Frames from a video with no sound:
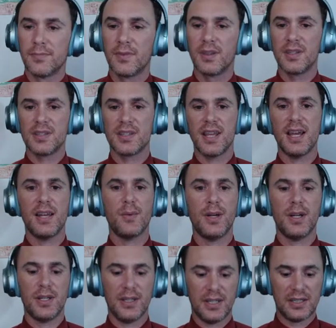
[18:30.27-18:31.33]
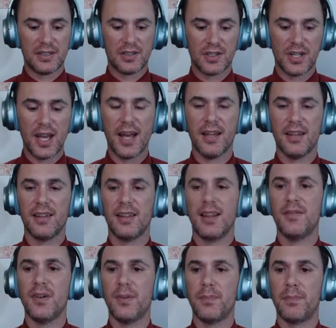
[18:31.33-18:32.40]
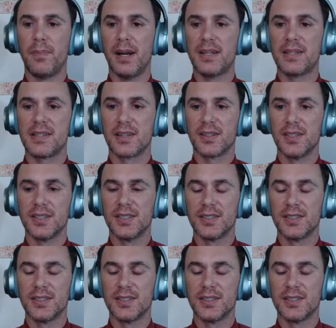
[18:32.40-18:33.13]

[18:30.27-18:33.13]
Does anyone in chat have a bicycle?